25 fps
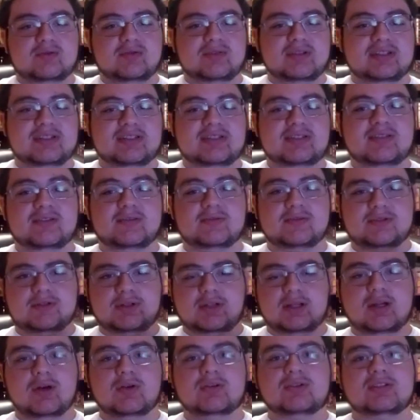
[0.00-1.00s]
It's
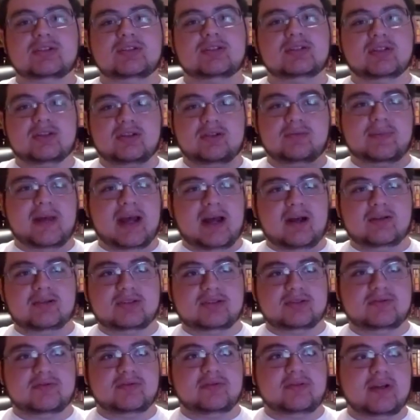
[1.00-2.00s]
closer to the
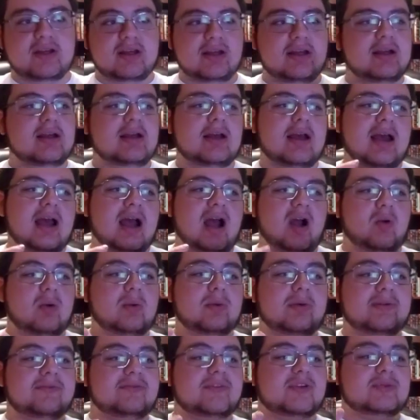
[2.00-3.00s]
bounds of how
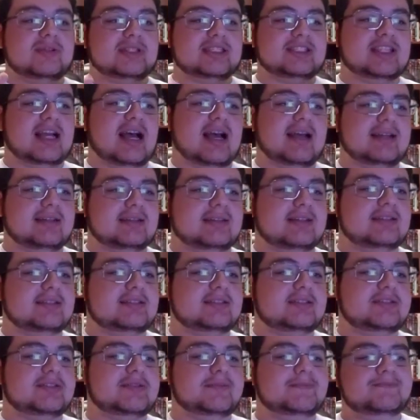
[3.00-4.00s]
we would view a
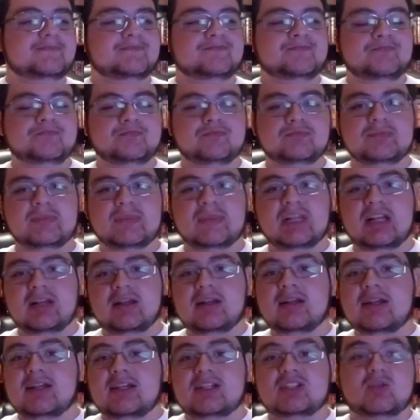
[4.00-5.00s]
scientist.
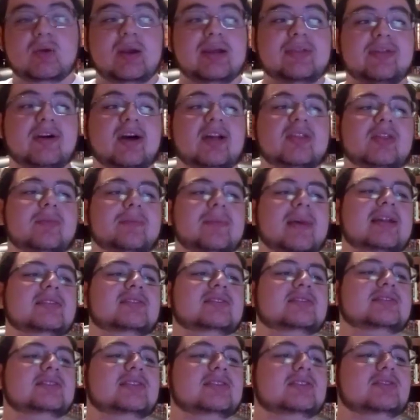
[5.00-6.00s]
So I thought the
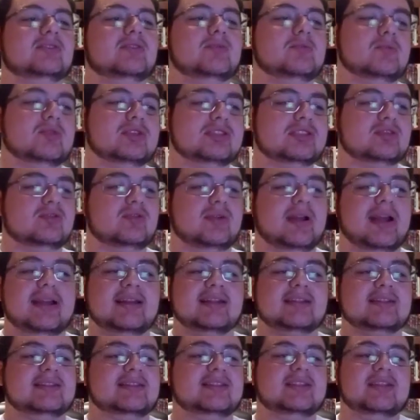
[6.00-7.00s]
magic system was
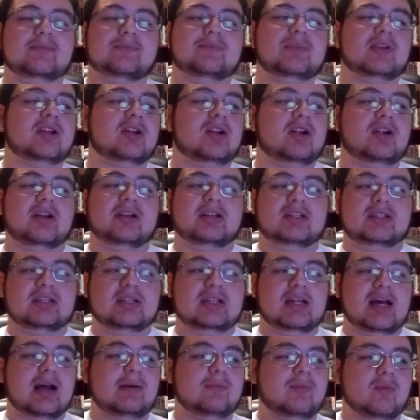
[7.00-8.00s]
great. It's simpler and a
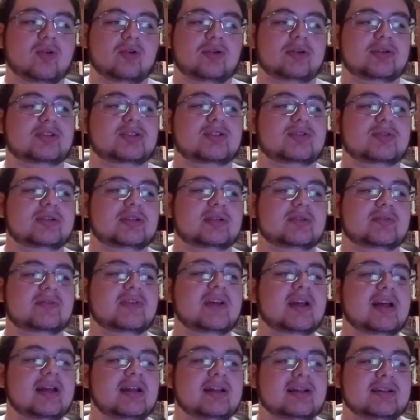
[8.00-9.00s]
lot more
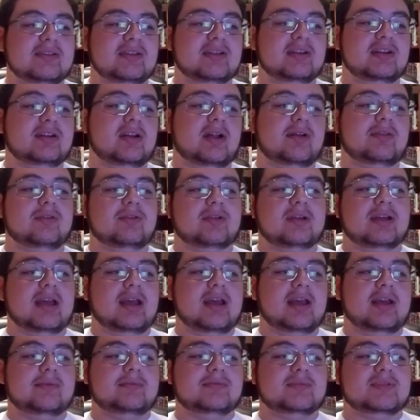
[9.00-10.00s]
intuitive than in other
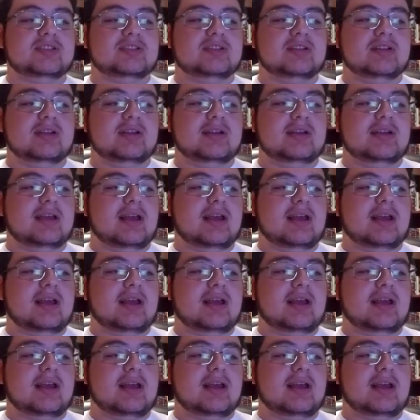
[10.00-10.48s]
games.